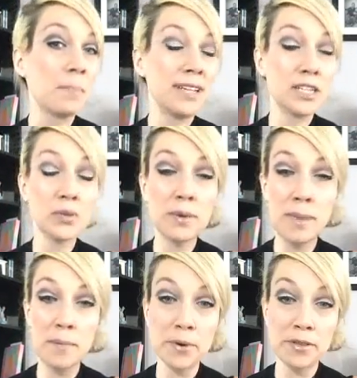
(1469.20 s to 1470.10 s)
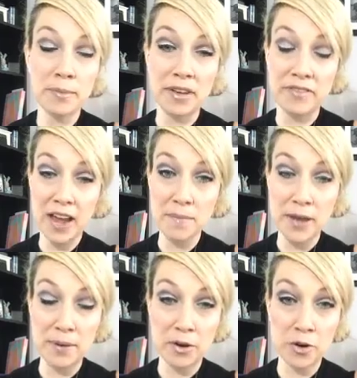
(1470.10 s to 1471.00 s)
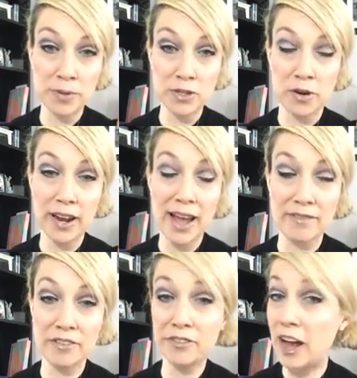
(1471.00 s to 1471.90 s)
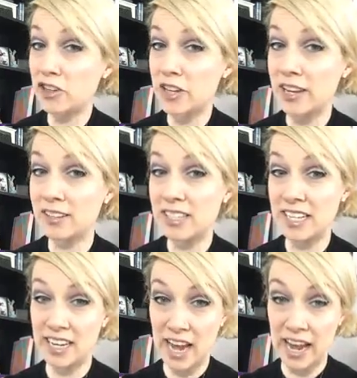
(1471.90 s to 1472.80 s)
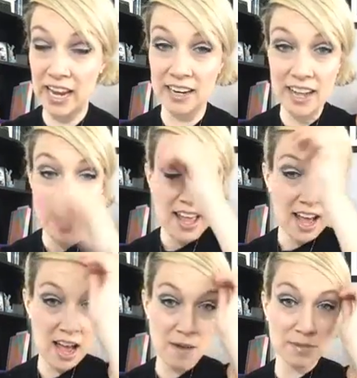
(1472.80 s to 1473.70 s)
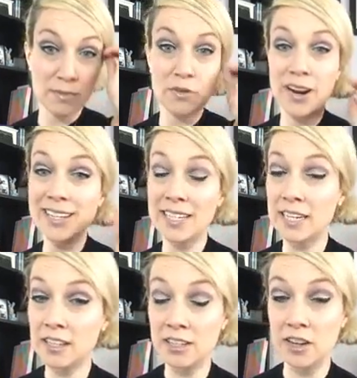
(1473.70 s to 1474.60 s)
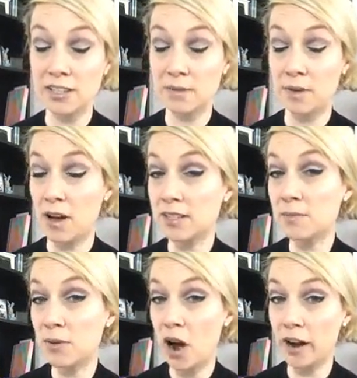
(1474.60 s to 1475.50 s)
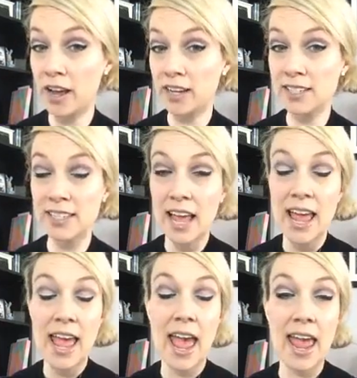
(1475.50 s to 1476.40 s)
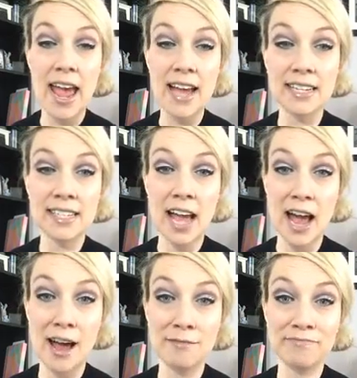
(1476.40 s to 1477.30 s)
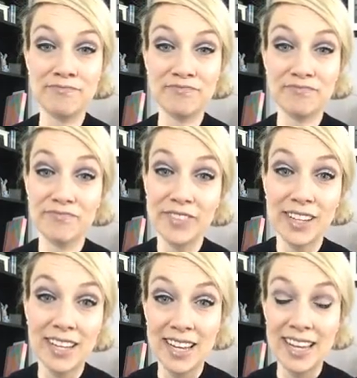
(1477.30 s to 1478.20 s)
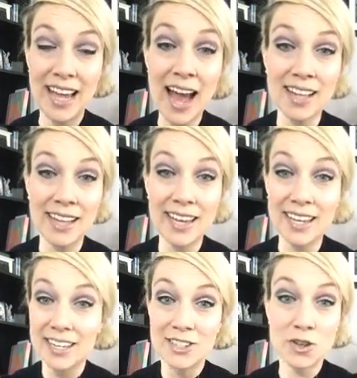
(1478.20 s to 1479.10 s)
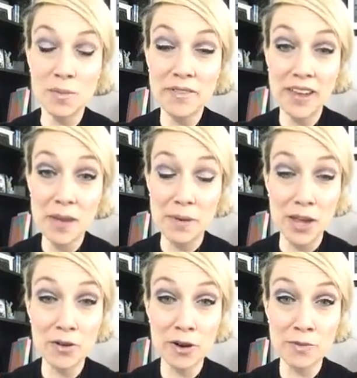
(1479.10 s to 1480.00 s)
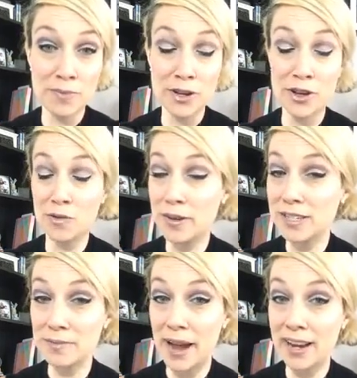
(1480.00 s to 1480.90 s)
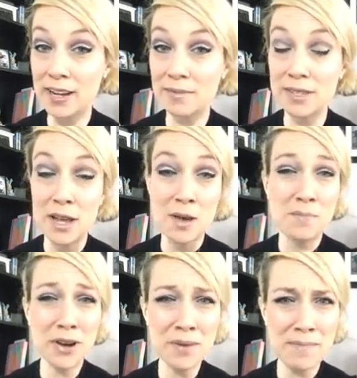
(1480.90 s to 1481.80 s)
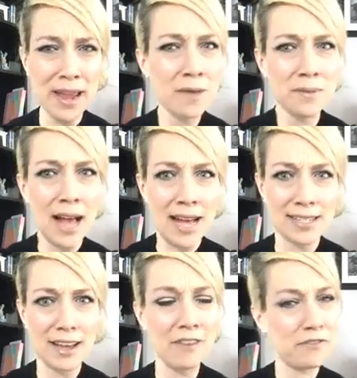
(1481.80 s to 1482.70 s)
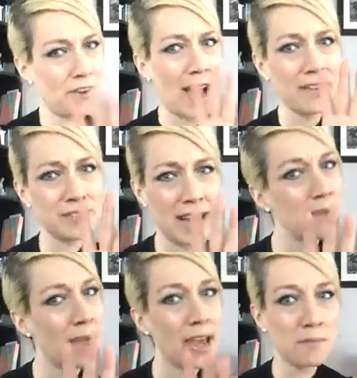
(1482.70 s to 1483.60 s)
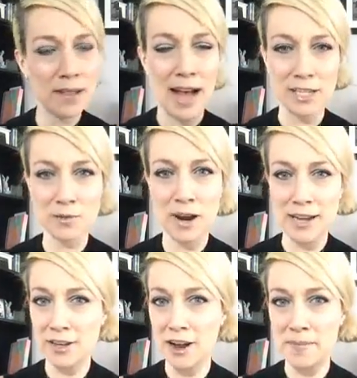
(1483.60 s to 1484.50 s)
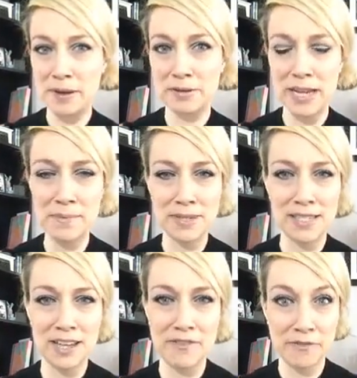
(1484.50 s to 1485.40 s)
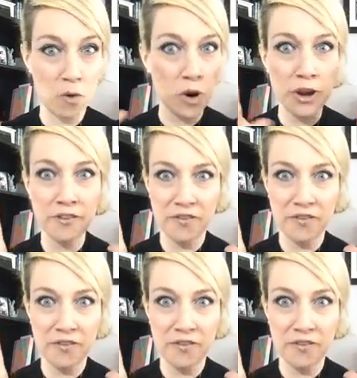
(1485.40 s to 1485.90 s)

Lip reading: Please remember that my VIP group is going to have a flash sale tonight. Some great deals on some awesome products. And yeah, like join my VIP group and you can win some items. Book a makeup class, a 5-day makeup class where I talk about tips and stuff for your